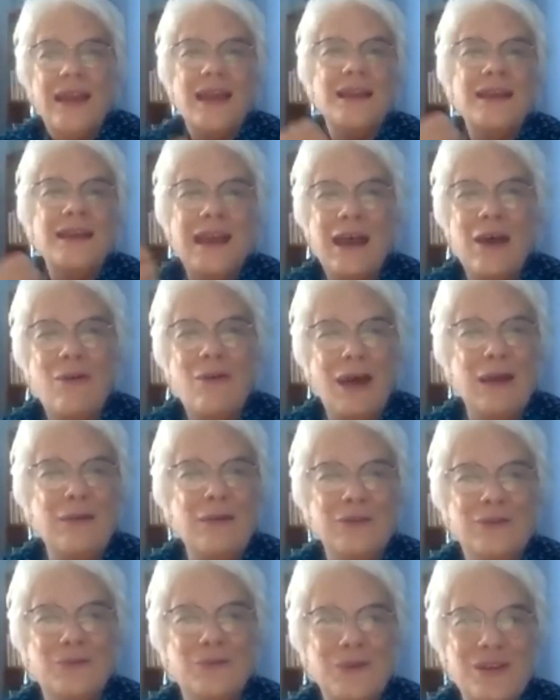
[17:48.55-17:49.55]
And now I
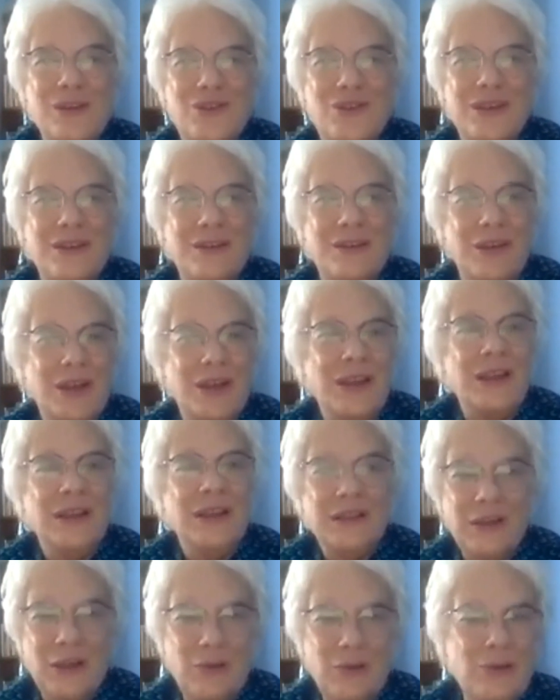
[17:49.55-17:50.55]
was reaching
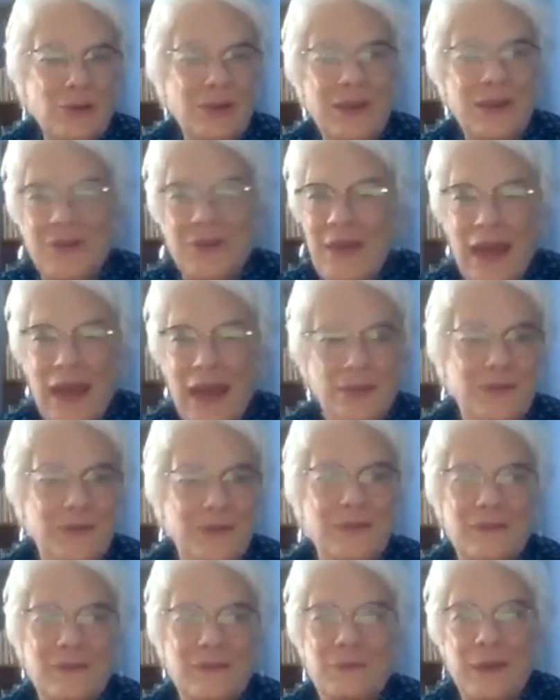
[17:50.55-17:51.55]
literally
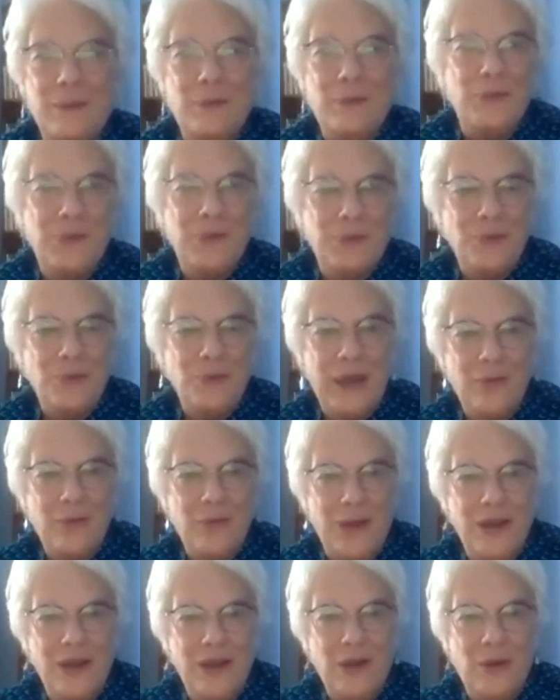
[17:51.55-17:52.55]
thousands of people through my
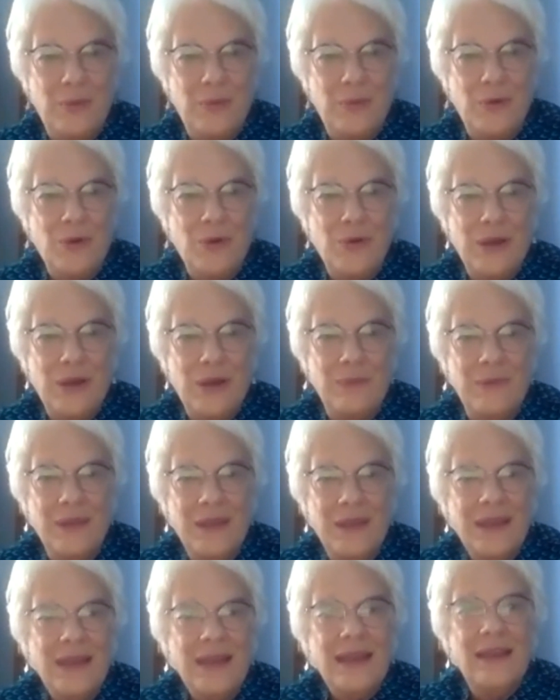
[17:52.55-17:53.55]
radio program,
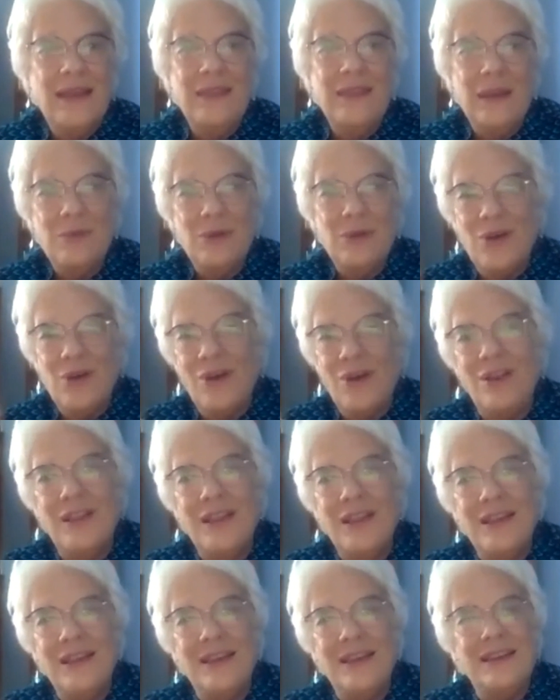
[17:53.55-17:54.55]
and they were
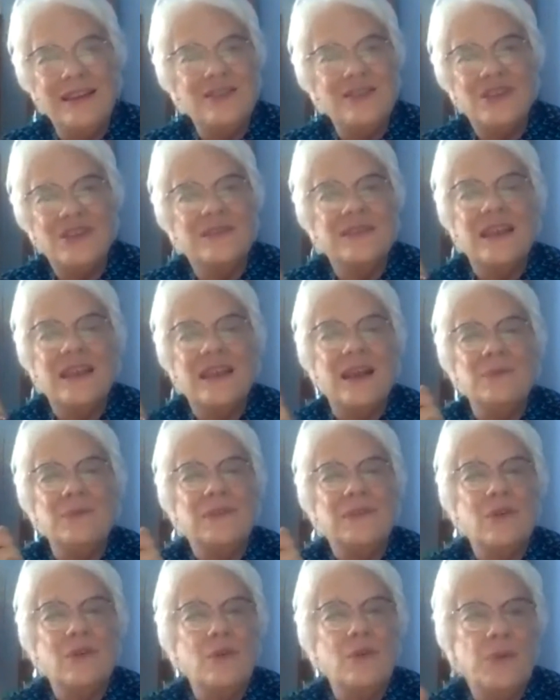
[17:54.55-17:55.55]
calling in. And she said,
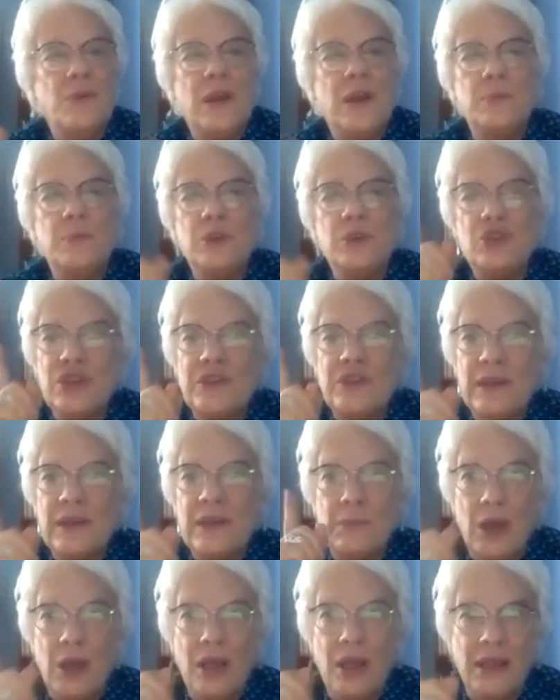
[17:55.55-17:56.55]
I'm so proud. But she
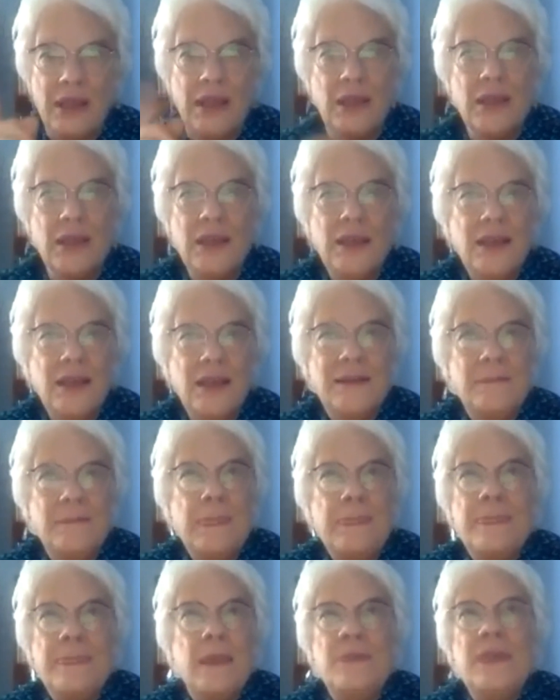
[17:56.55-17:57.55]
said, Molly,
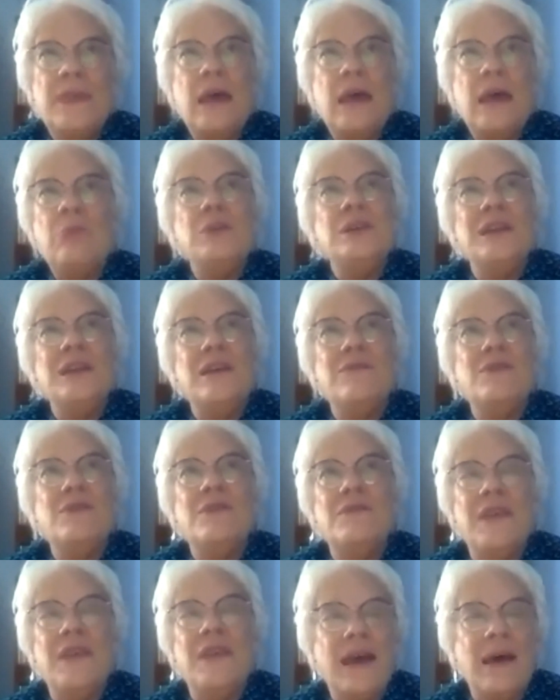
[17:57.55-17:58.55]
that would
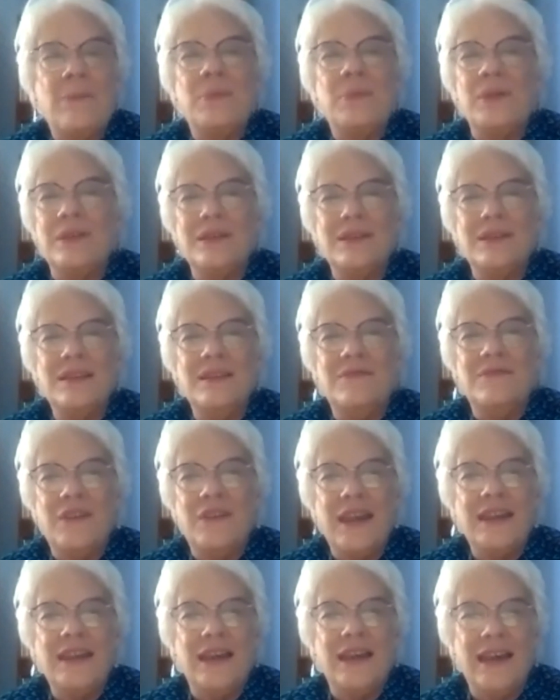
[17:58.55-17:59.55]
never have happened
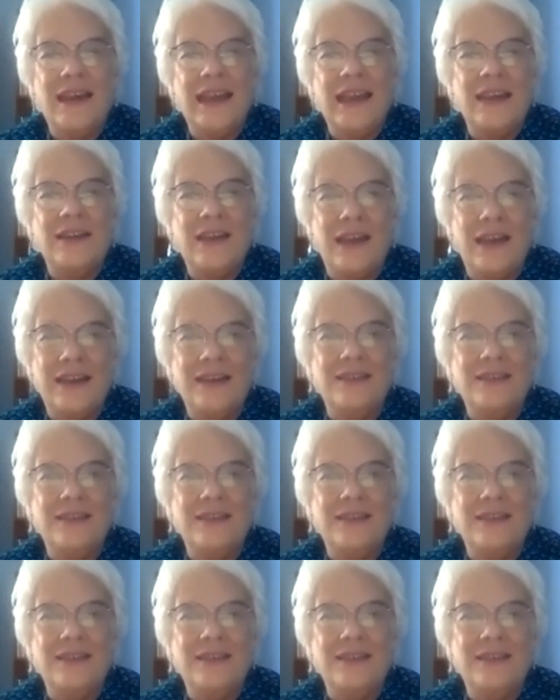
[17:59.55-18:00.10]
if I had not